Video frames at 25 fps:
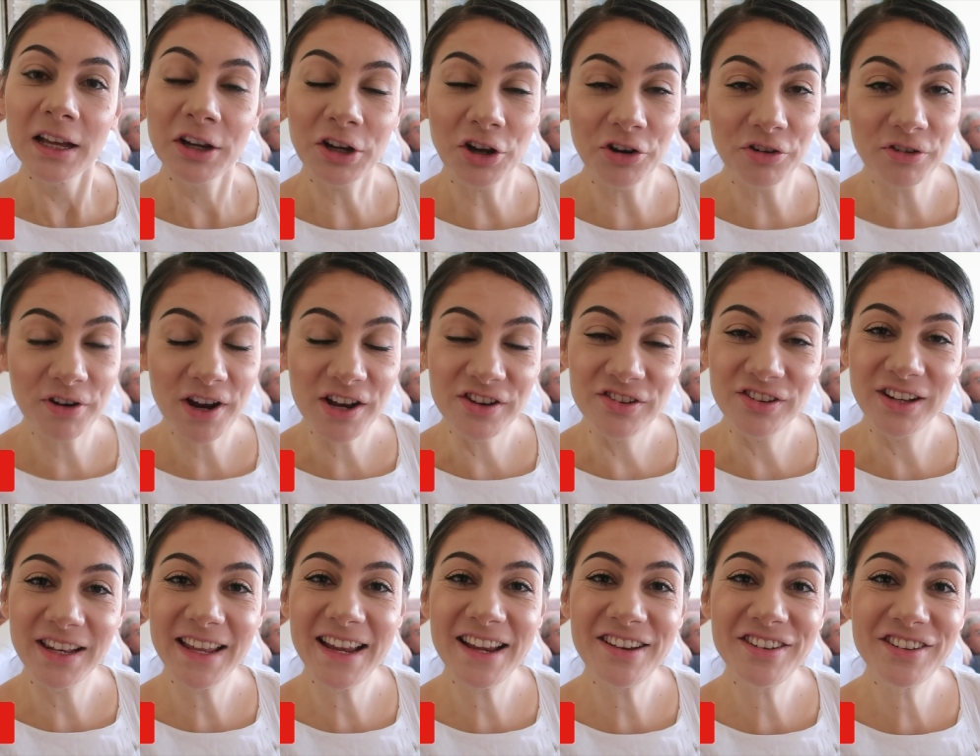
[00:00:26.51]

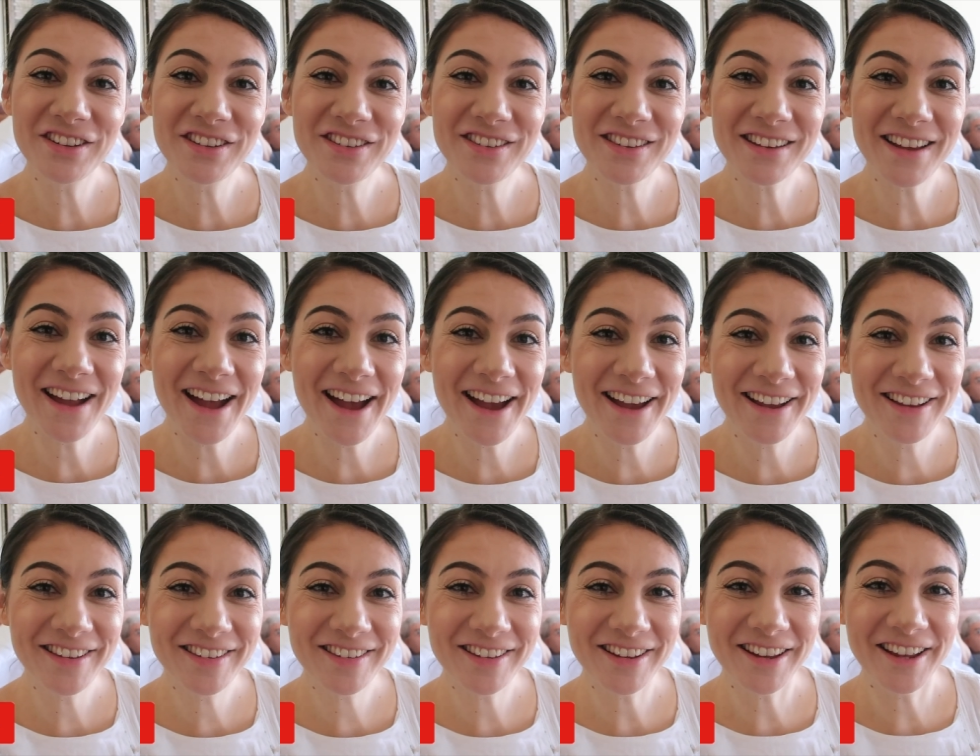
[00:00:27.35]
Congratulations,
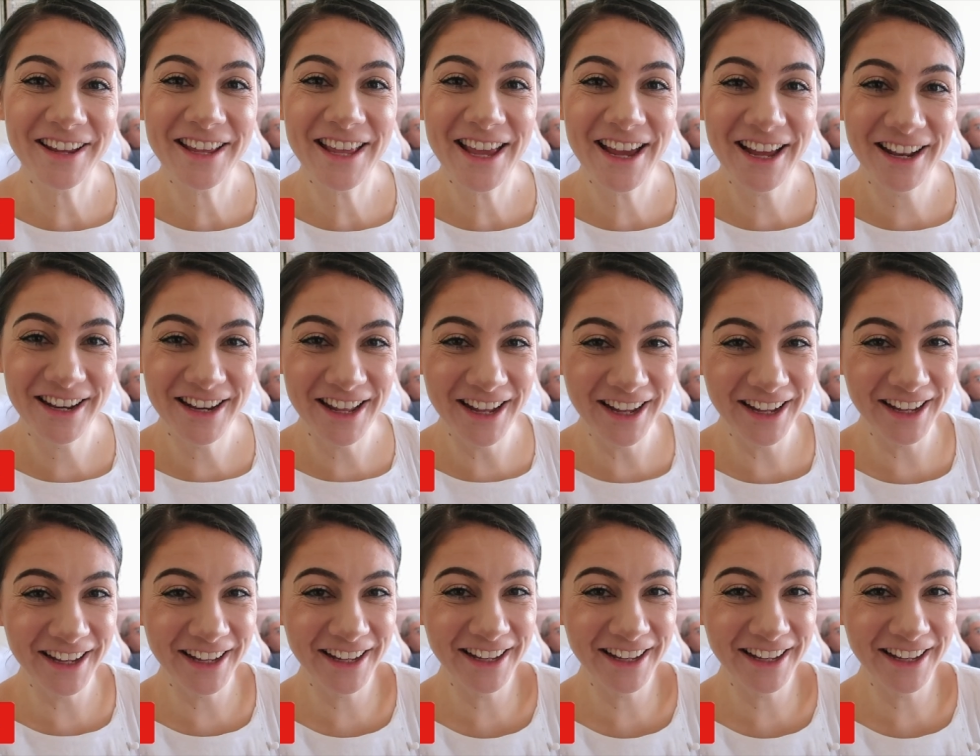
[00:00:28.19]
guys, again.